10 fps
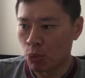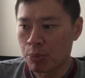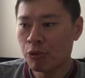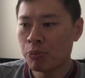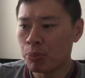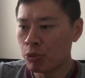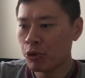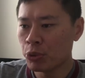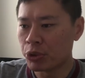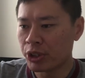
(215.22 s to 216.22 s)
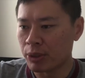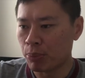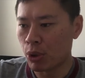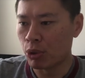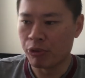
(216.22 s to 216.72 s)
We move on to the third
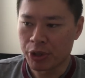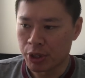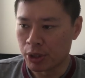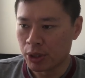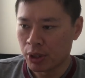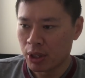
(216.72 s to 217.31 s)
point over here.